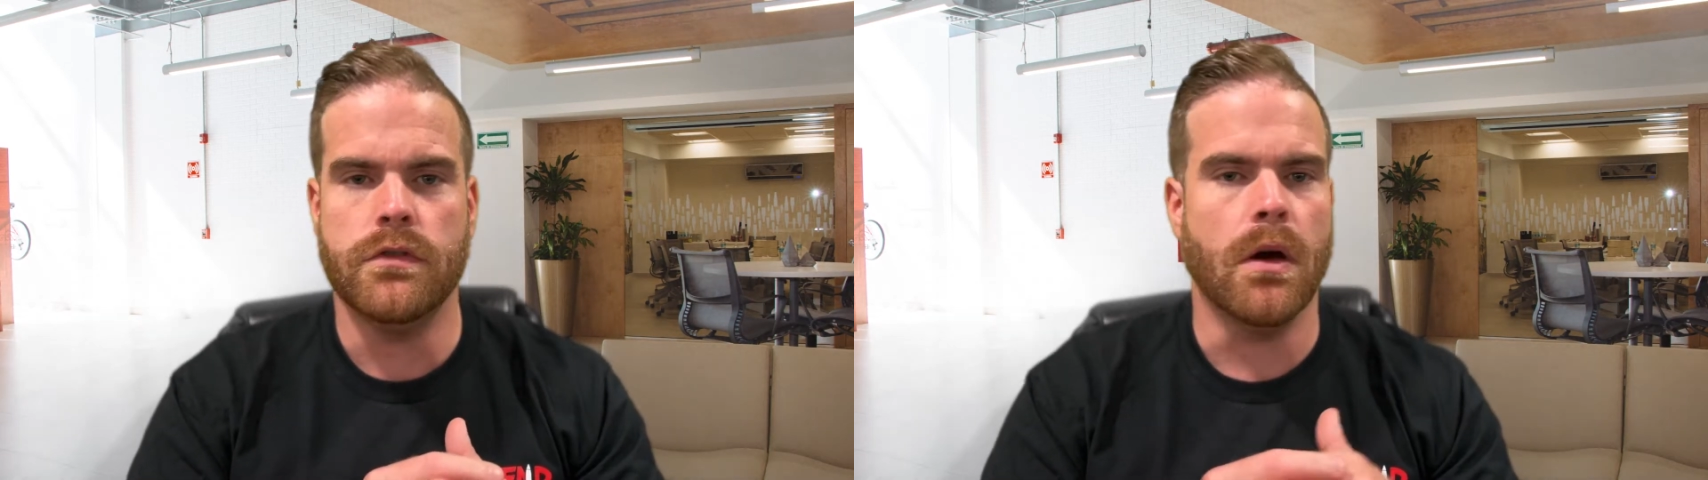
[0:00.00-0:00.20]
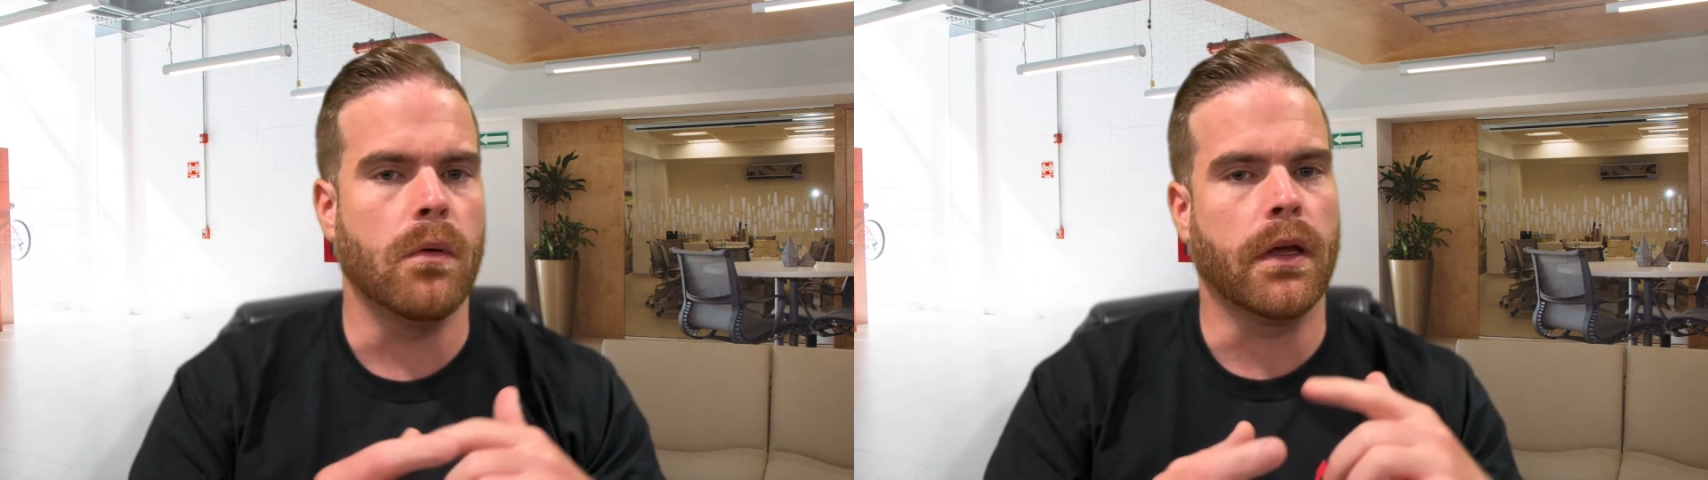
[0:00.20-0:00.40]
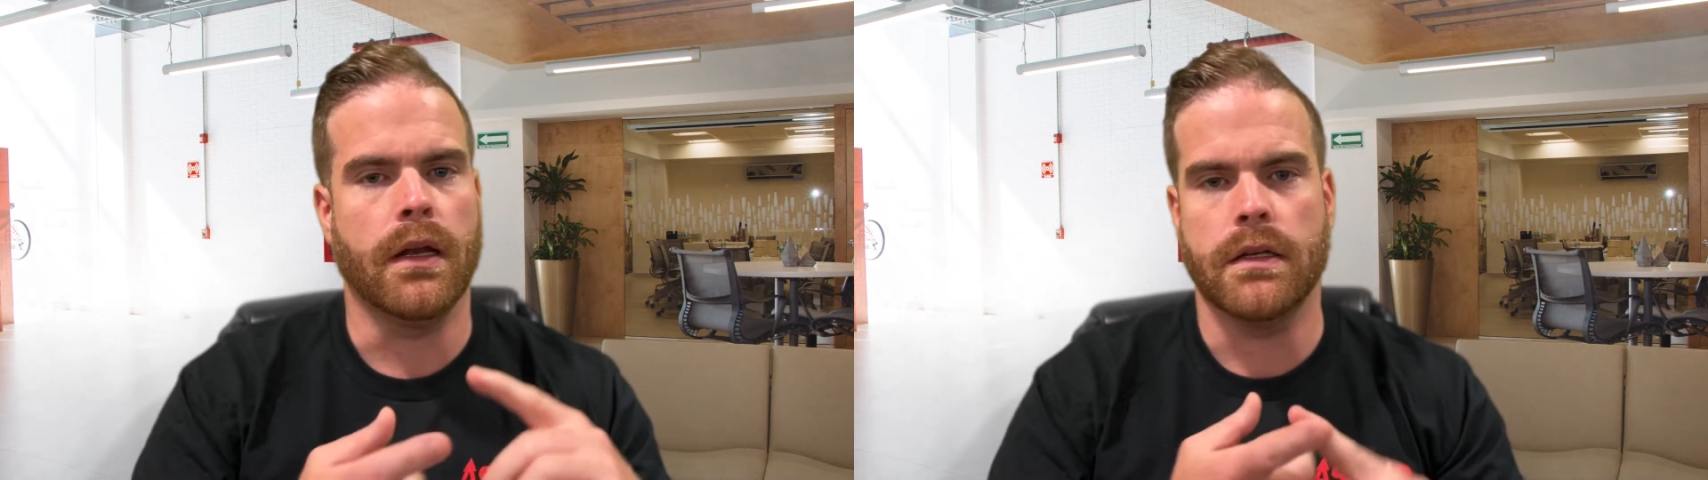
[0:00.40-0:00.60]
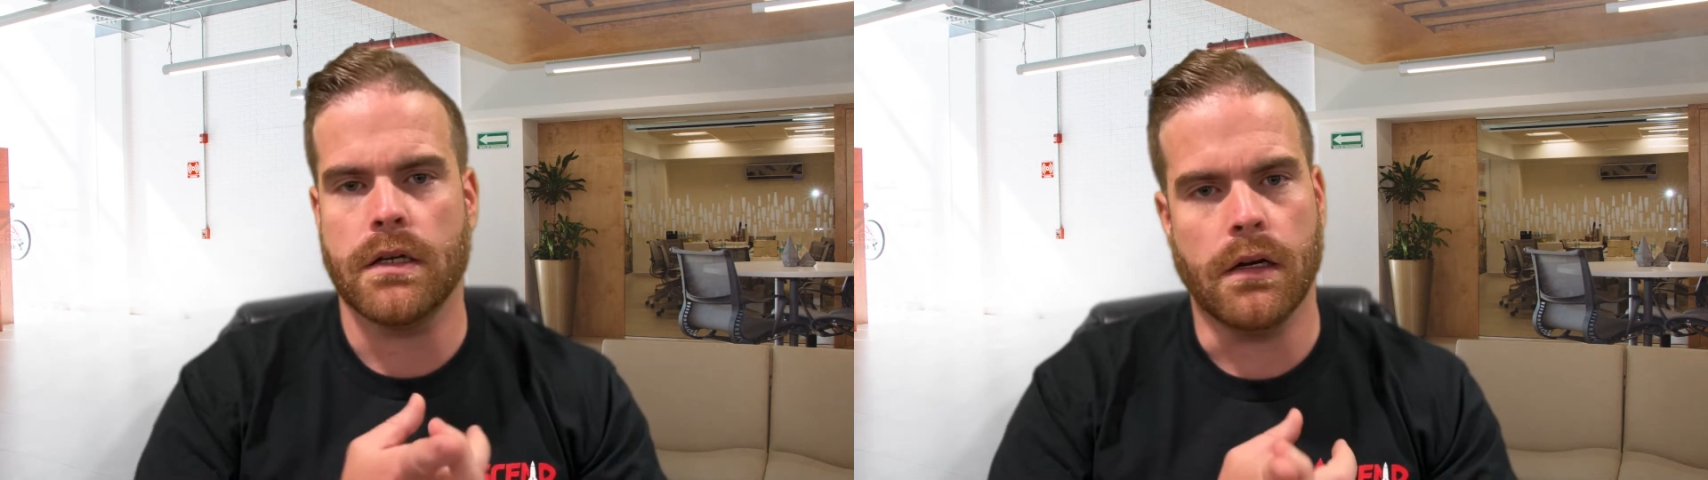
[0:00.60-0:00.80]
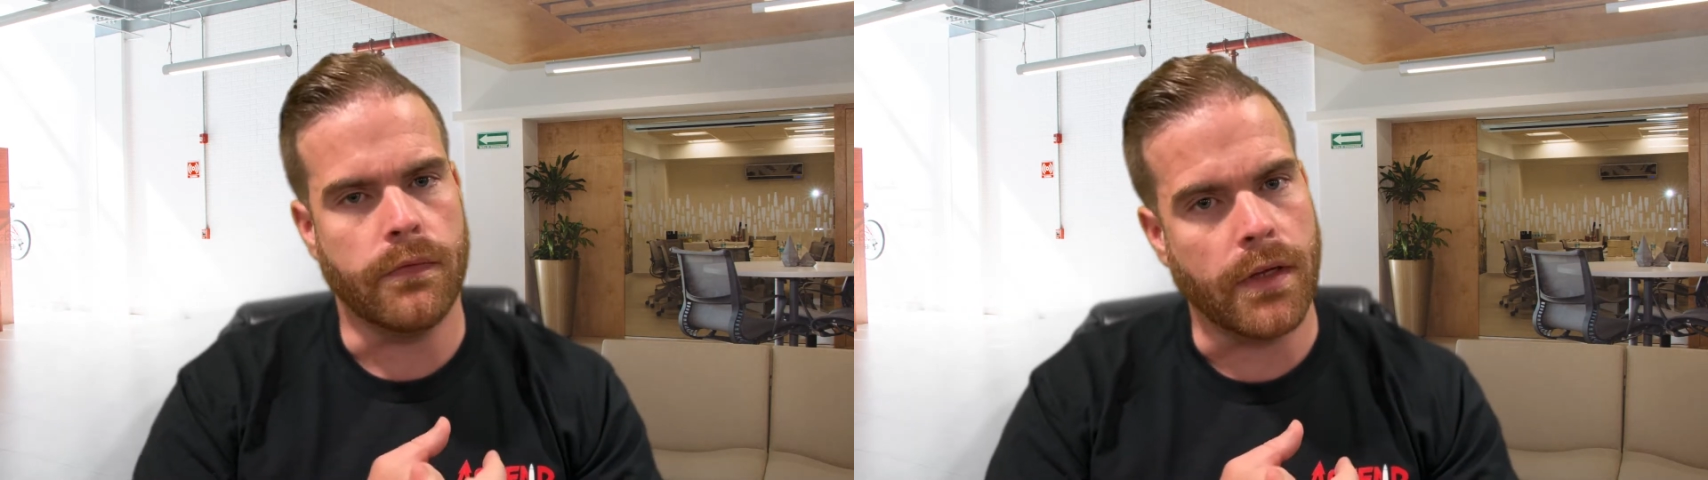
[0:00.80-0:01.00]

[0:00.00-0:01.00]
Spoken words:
don't get a ton of